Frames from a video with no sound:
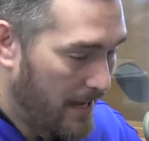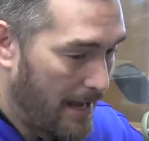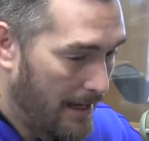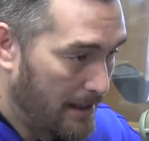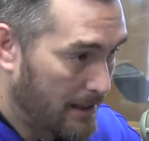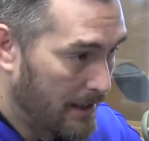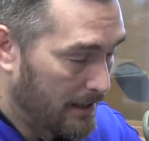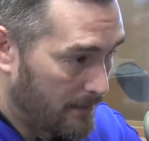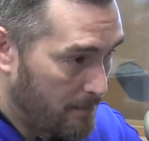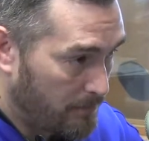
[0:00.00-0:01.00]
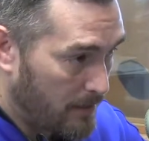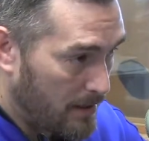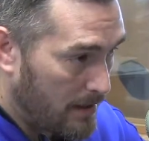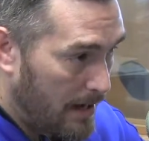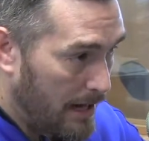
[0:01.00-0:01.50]
And I think
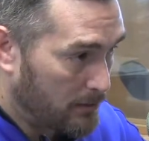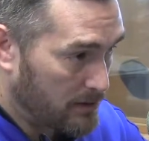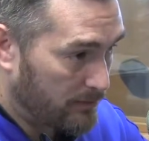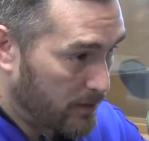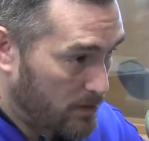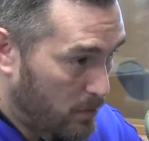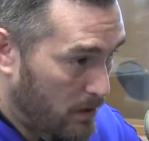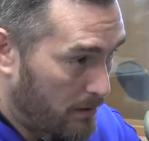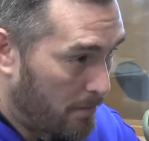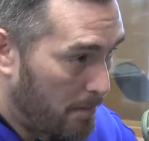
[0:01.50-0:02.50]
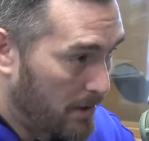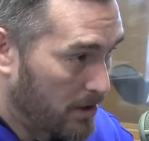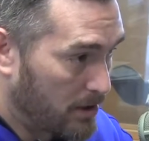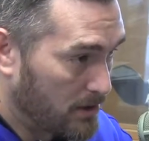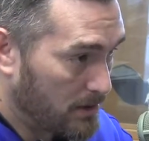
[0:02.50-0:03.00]
I was the first one
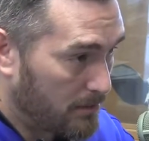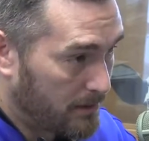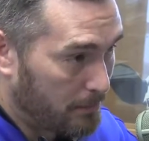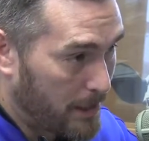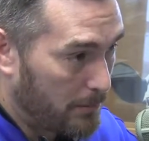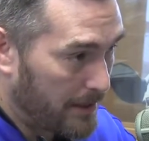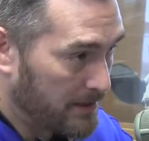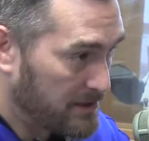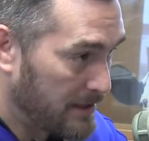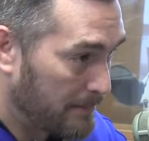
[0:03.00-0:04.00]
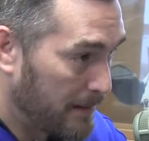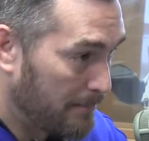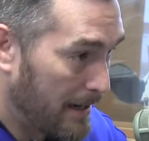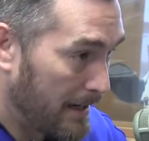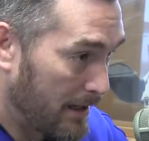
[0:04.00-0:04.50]
because the mailman stopped at
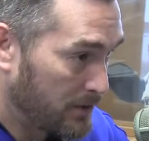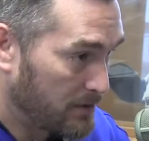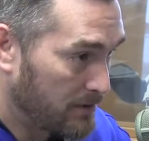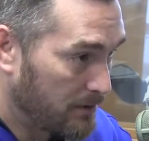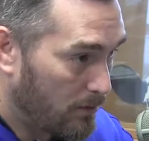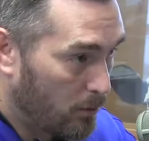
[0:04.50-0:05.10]
my house